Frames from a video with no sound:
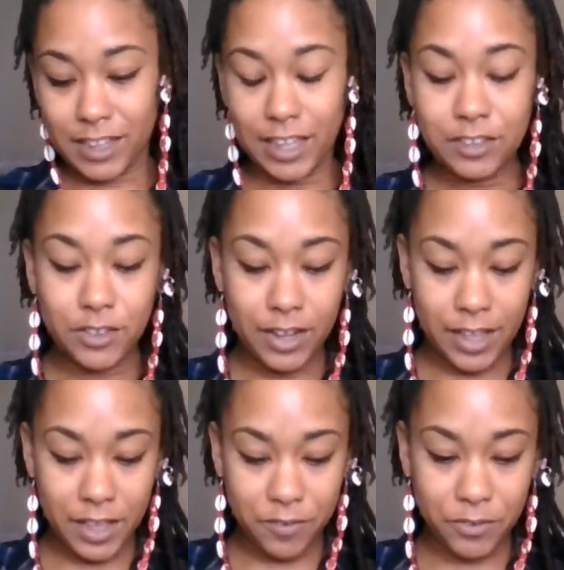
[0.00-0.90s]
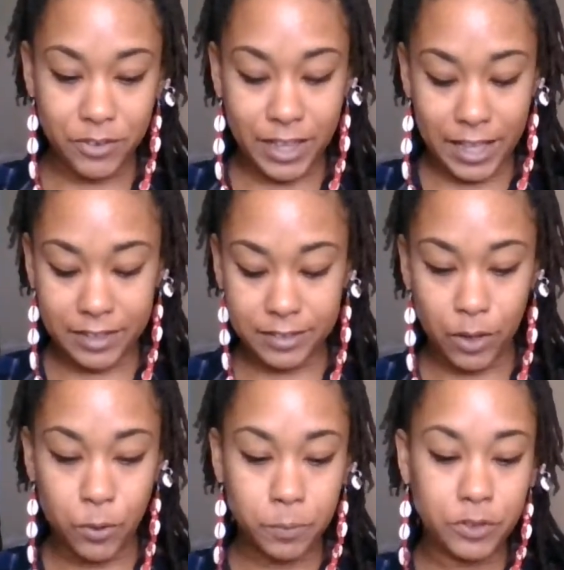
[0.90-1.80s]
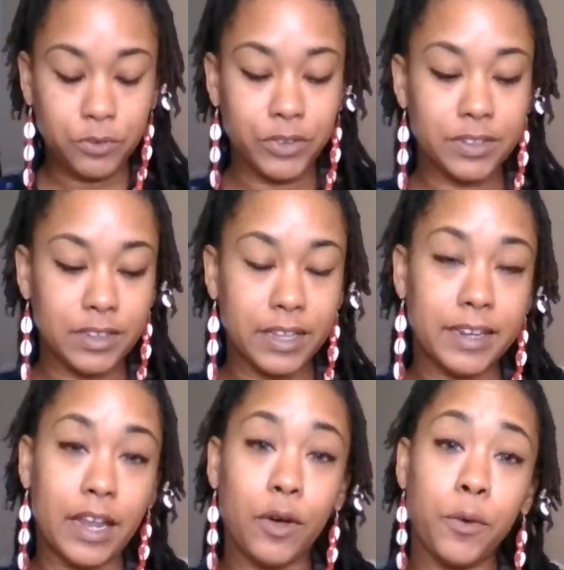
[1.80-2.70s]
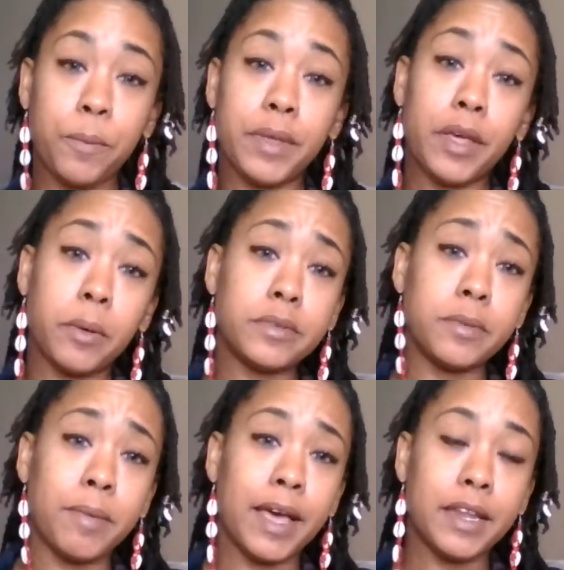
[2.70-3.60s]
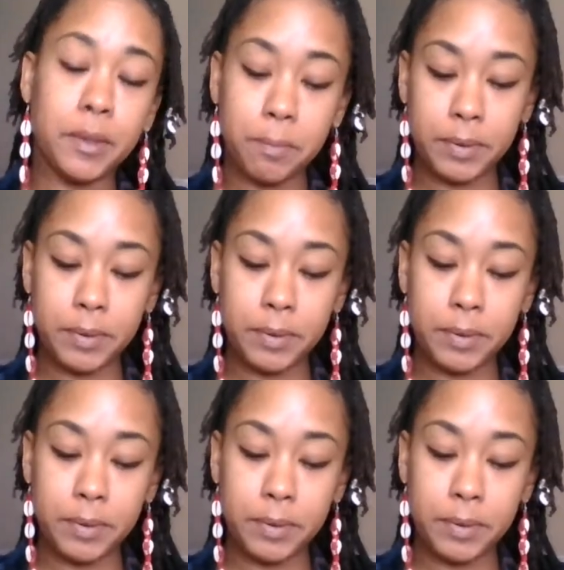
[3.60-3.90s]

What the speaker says: That's all I have for you guys. I hope this resonated. I hope it helped somebody.